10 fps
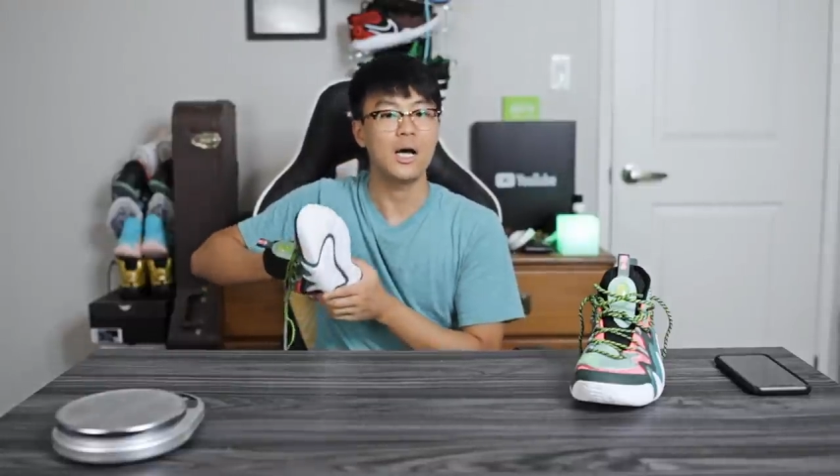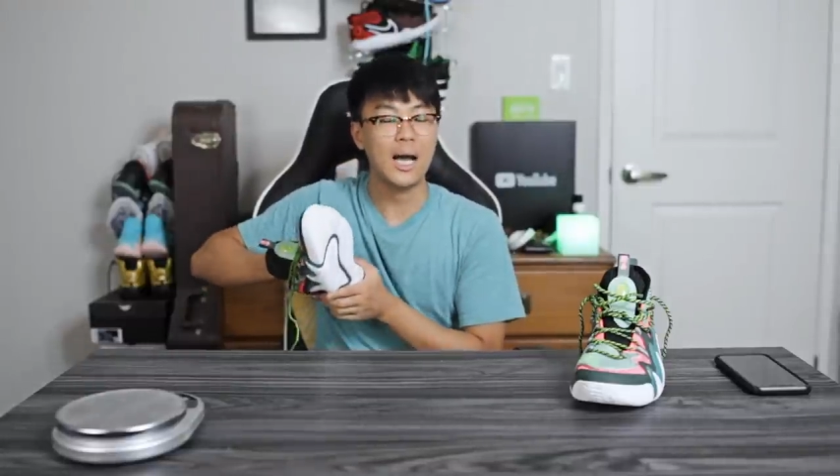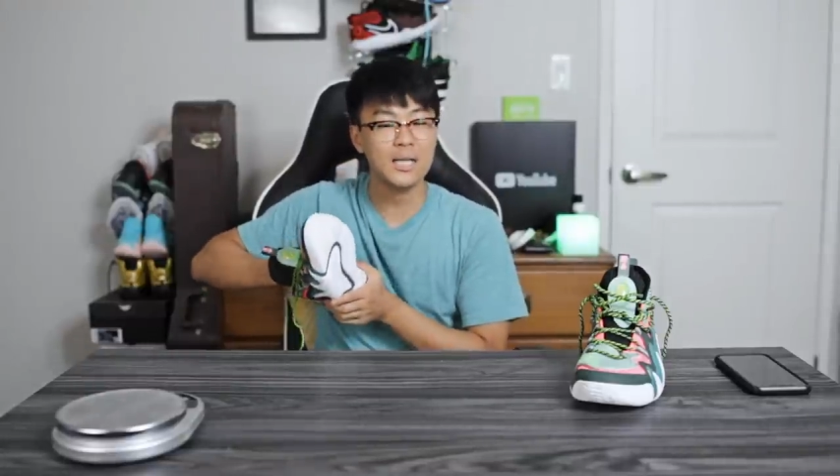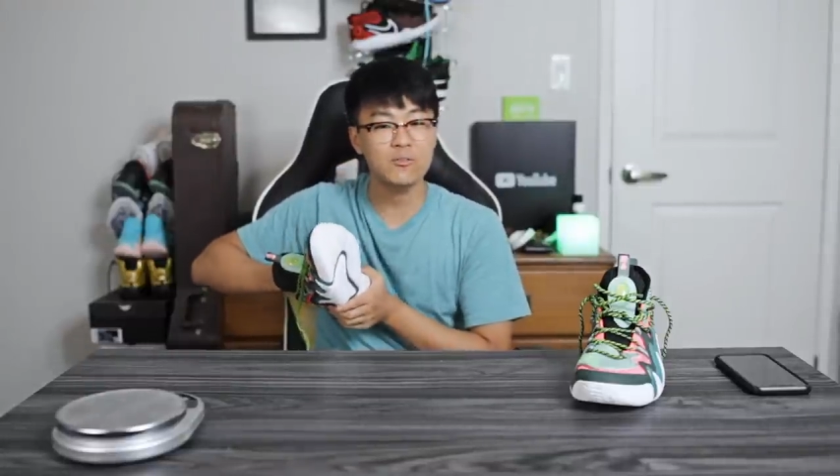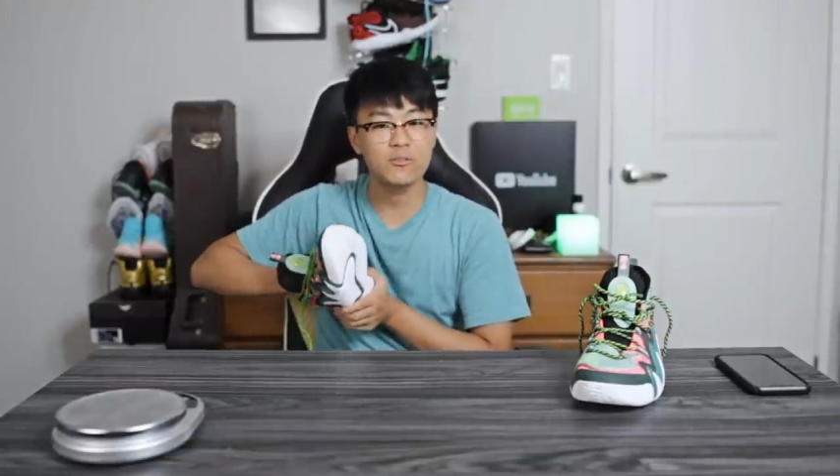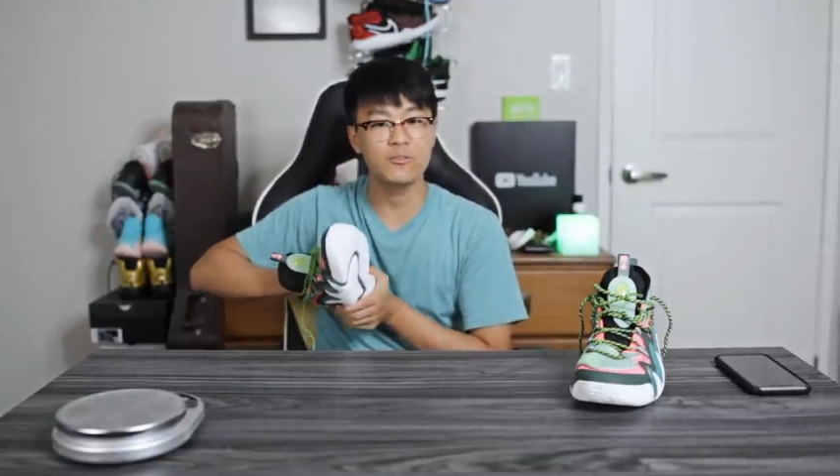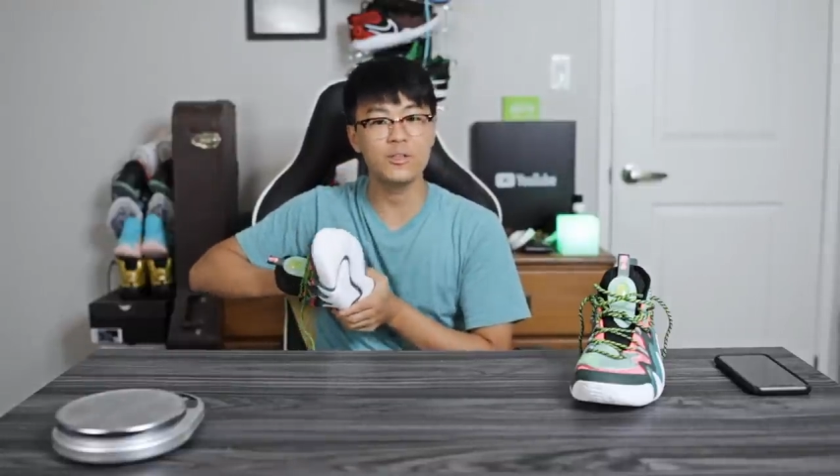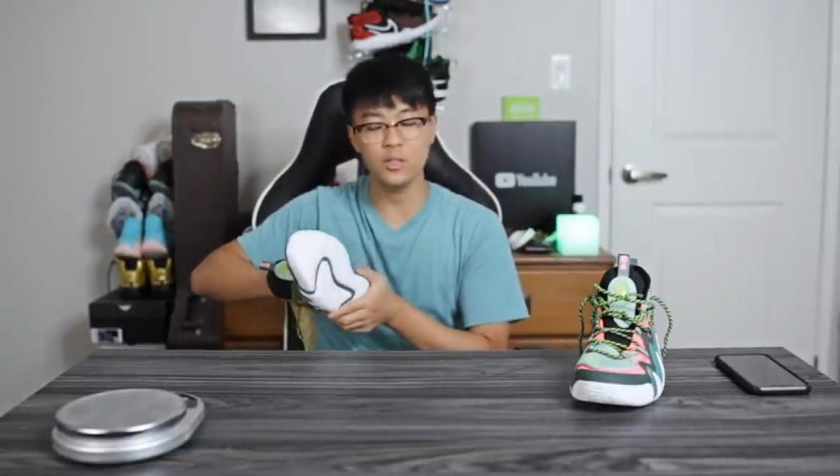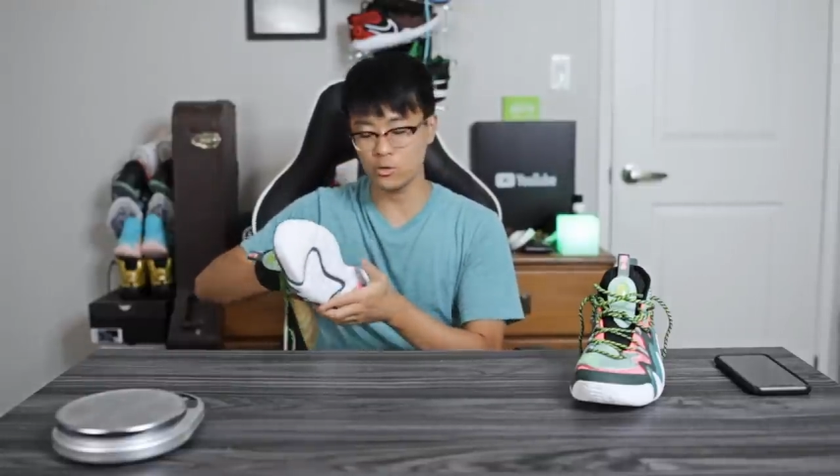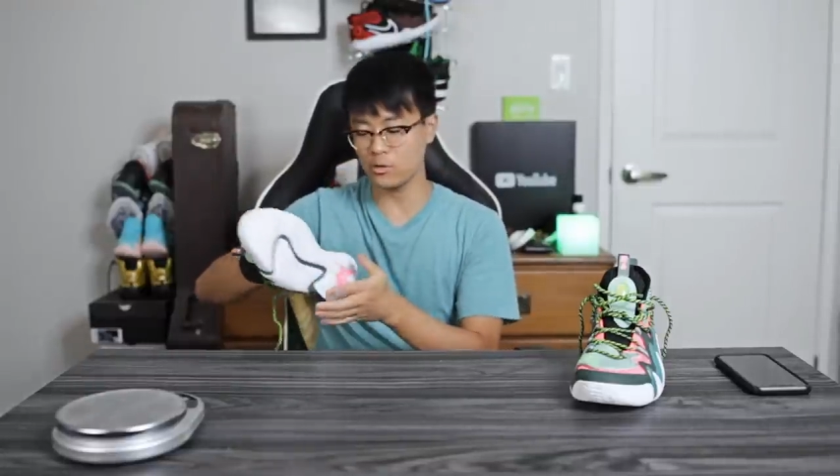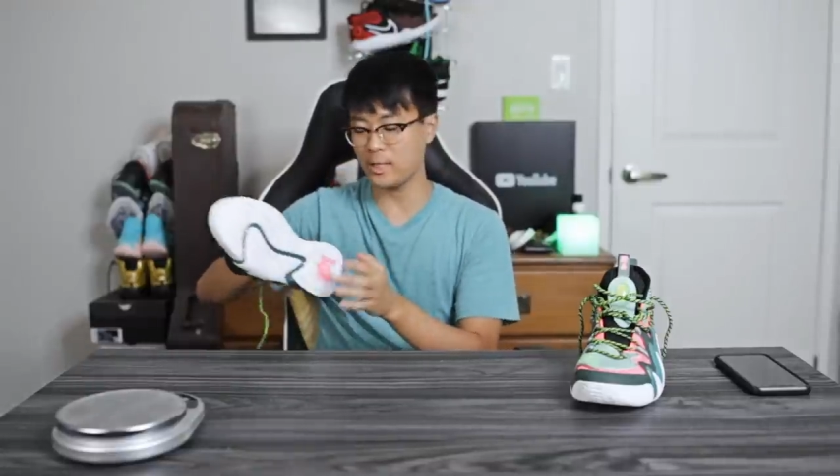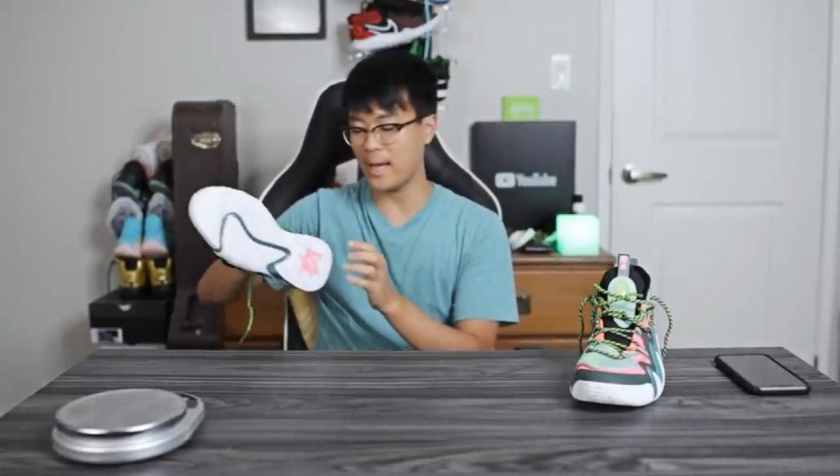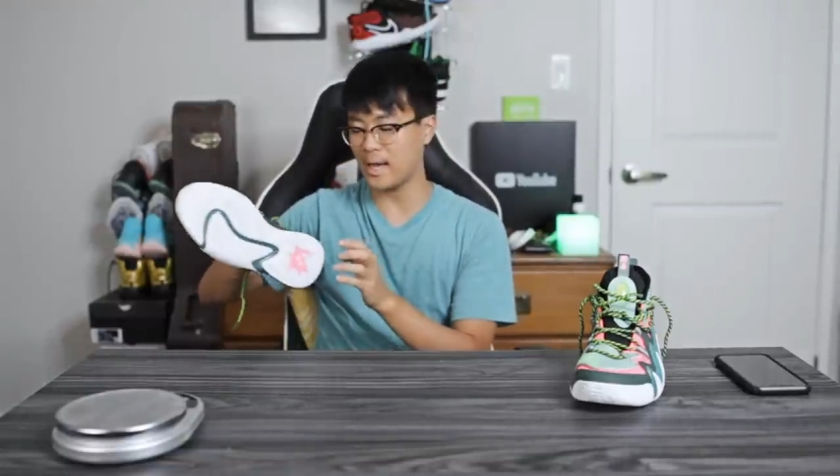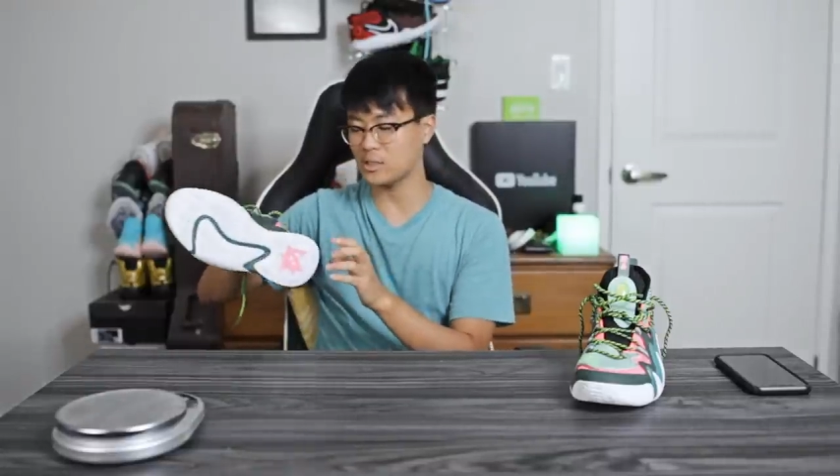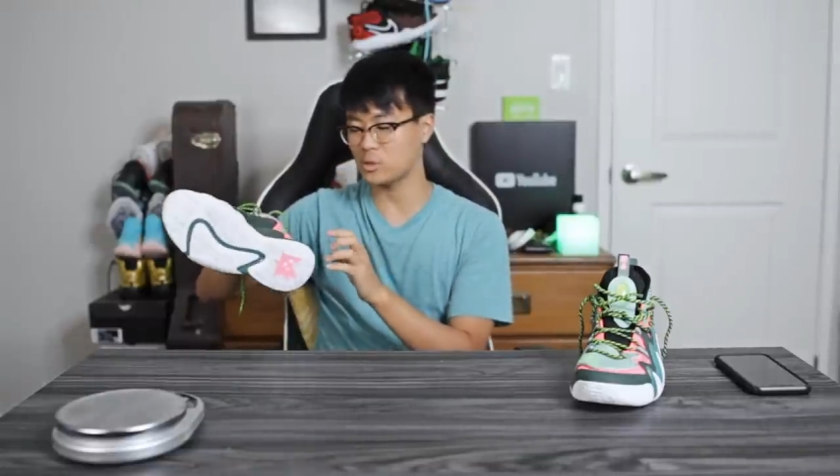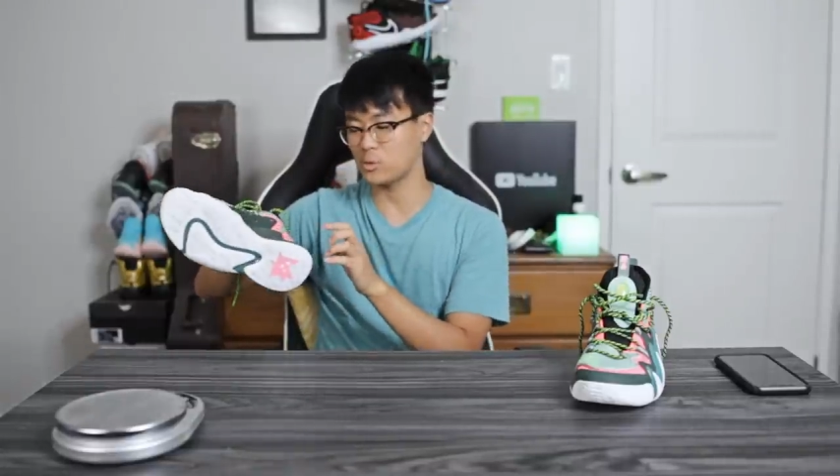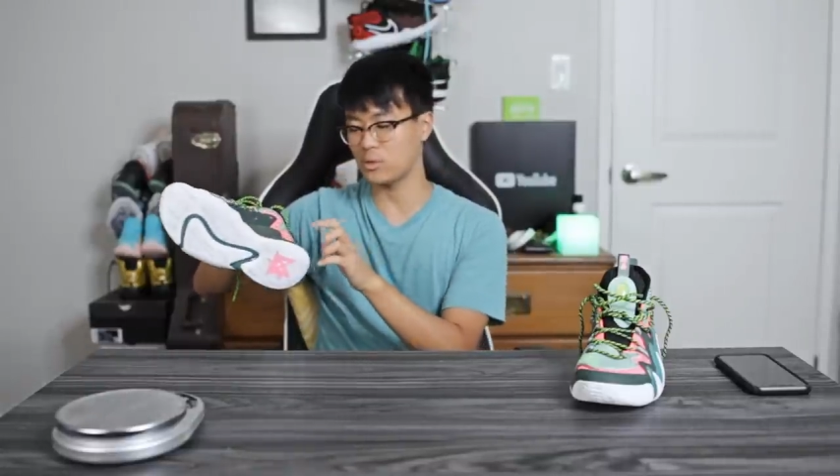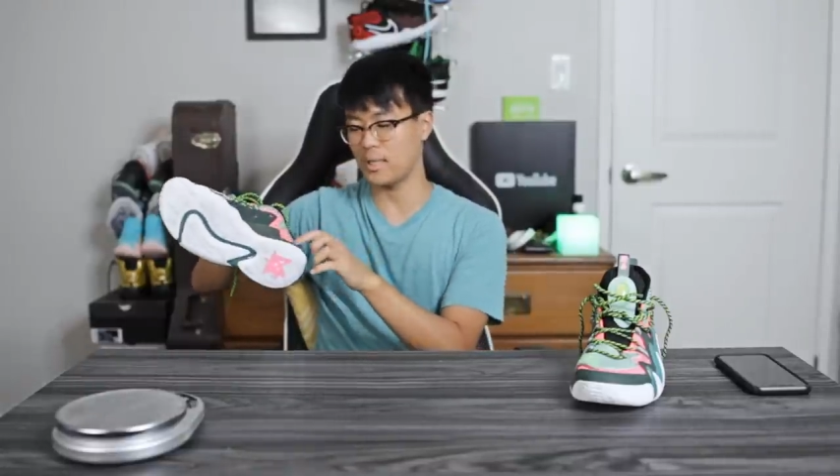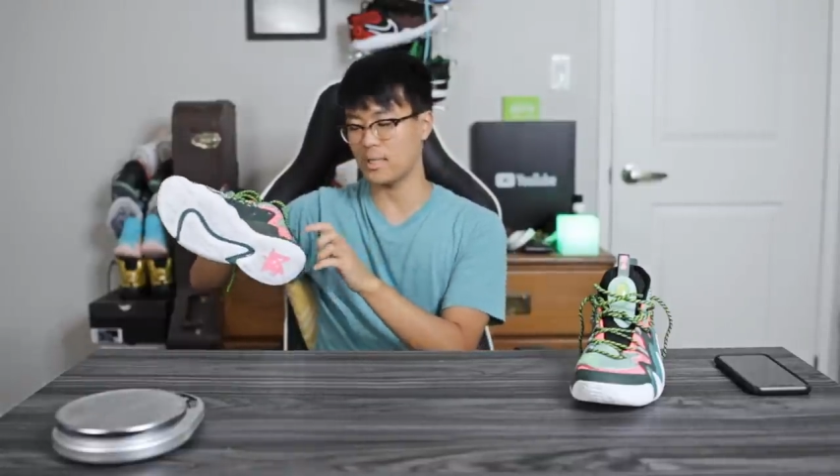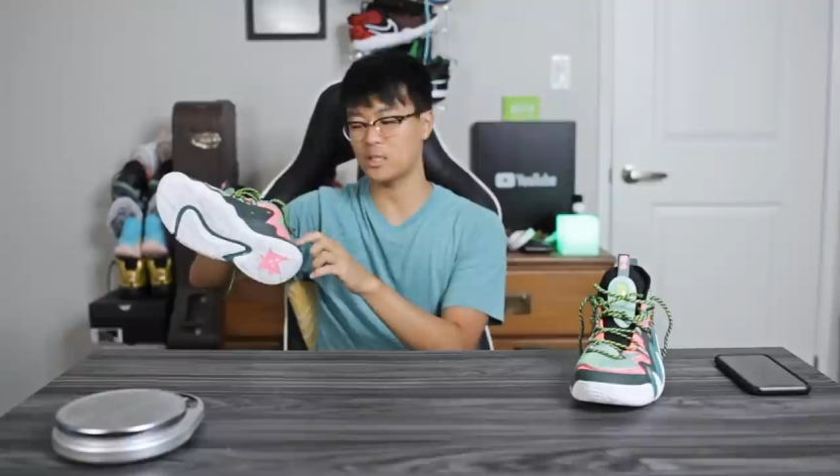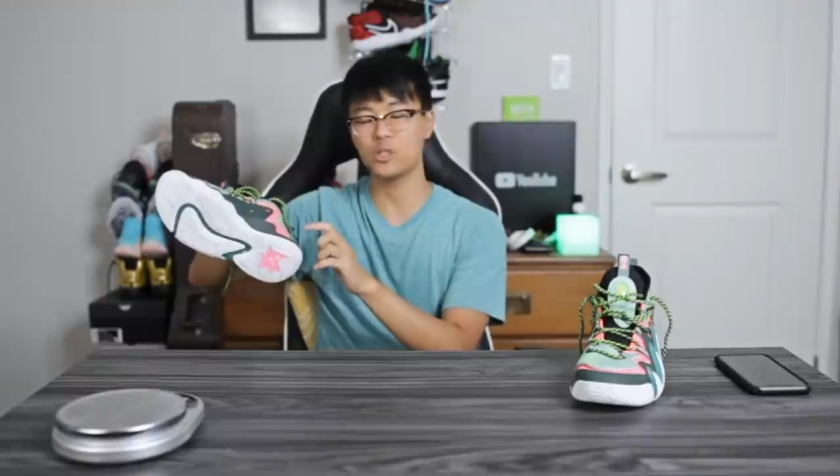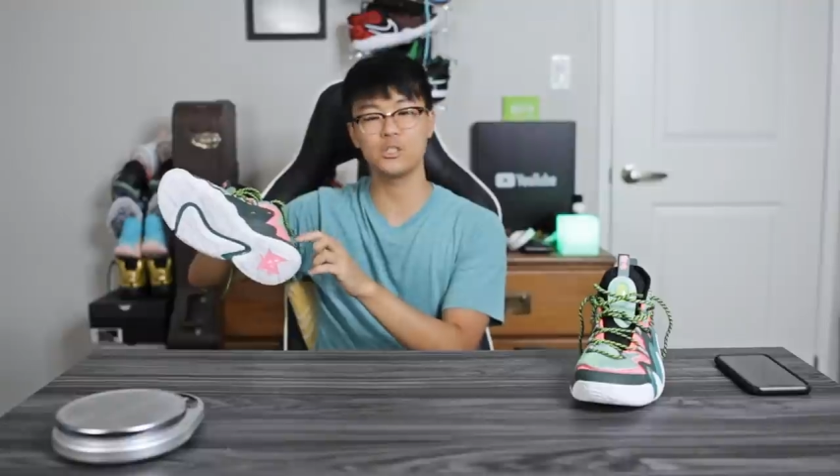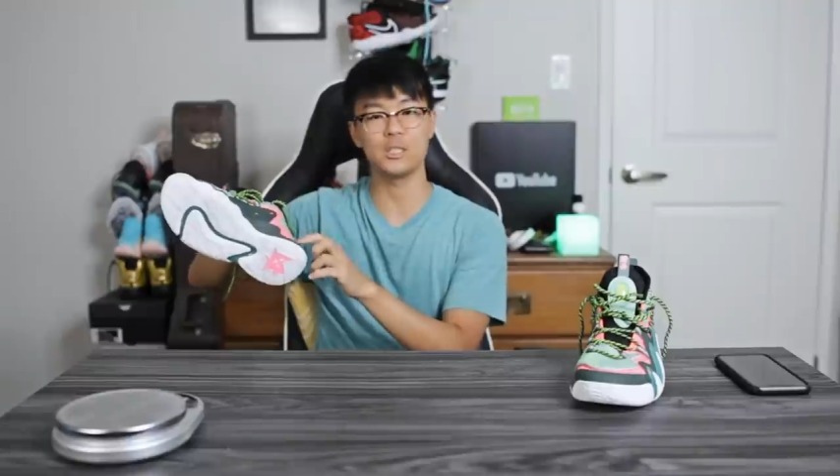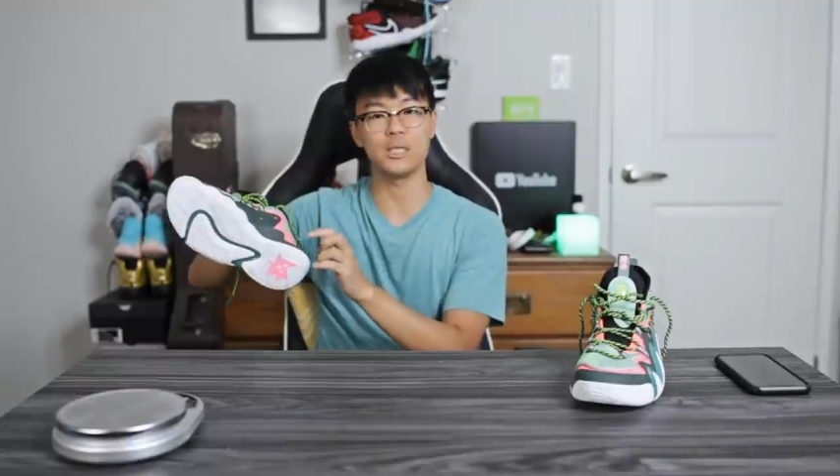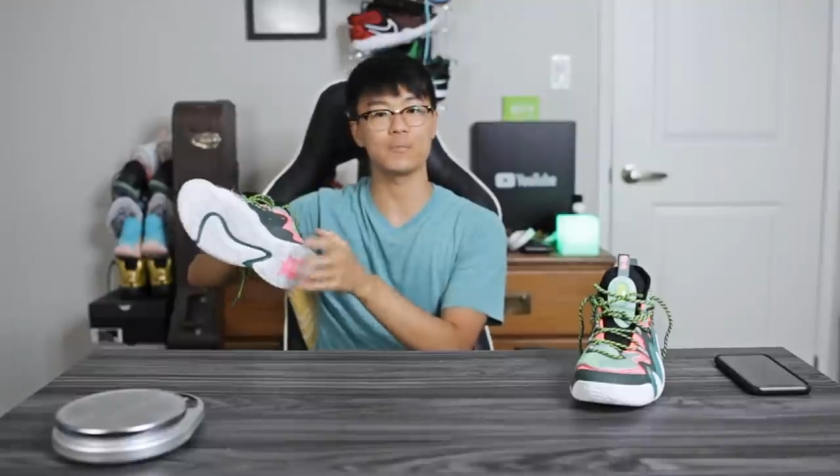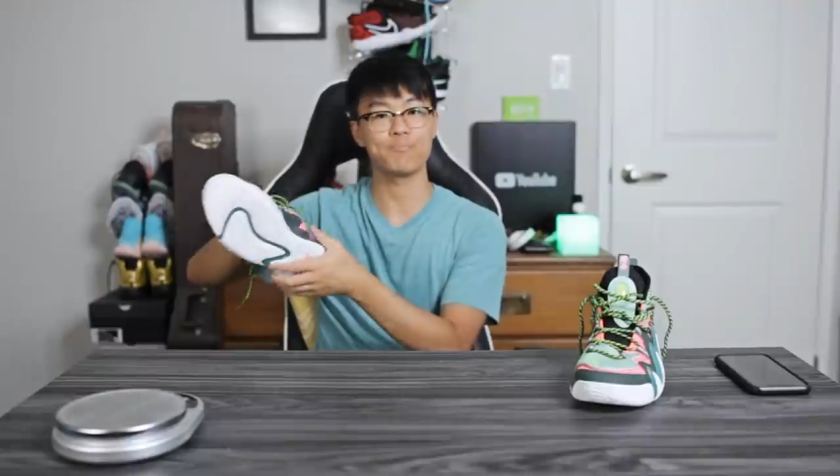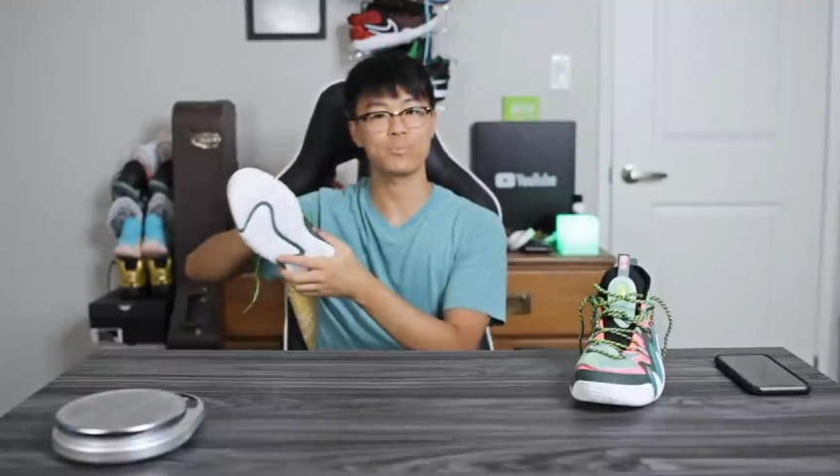i can feel the actual like cushioning